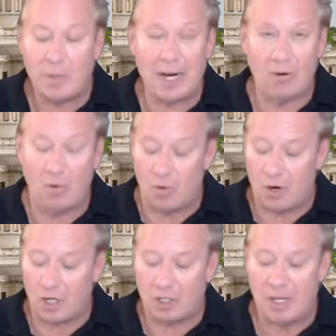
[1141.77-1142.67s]
Power
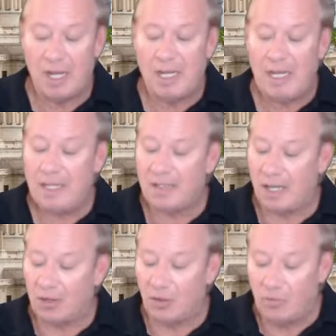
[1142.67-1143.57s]
Wash. He's
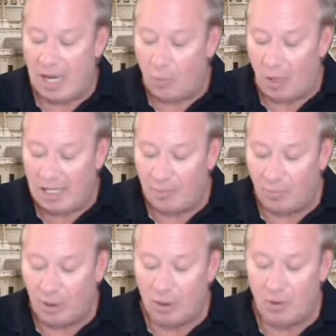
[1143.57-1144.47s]
got the red, white, and
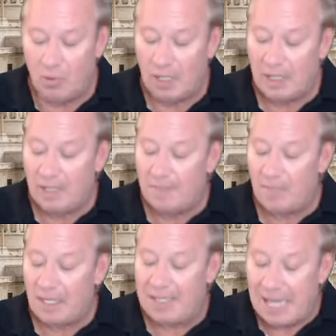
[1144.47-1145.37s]
blue
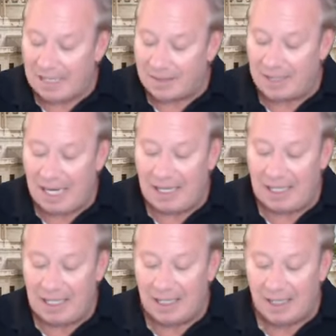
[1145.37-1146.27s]
deck
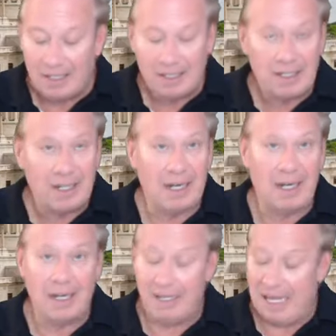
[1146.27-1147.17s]
staining,
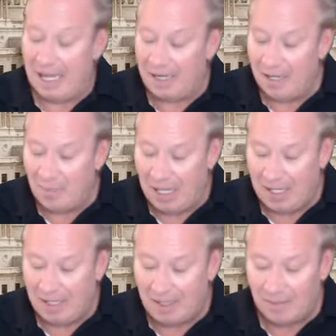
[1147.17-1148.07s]

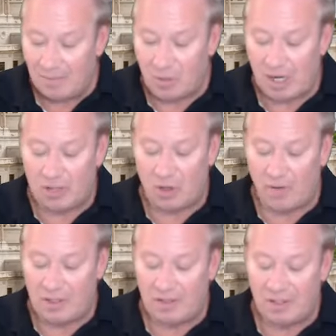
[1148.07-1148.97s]
handyman
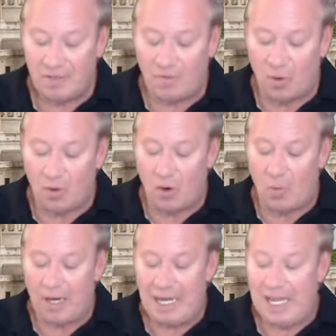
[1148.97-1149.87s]
services.
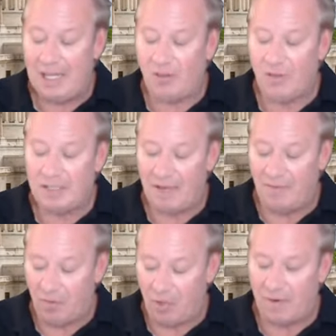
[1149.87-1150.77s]

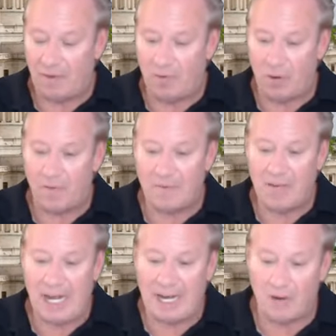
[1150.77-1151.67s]
401-837-4545.
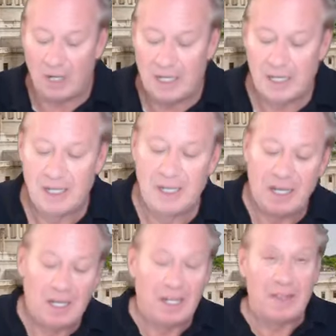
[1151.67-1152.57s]
Now,
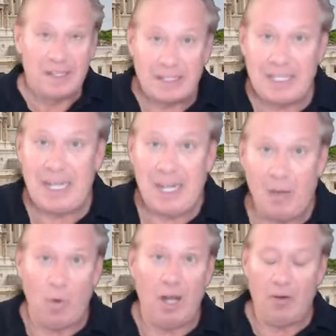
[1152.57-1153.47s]
the
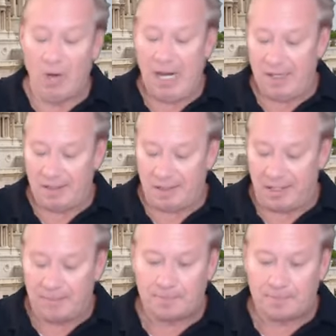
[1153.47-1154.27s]
CD1 race.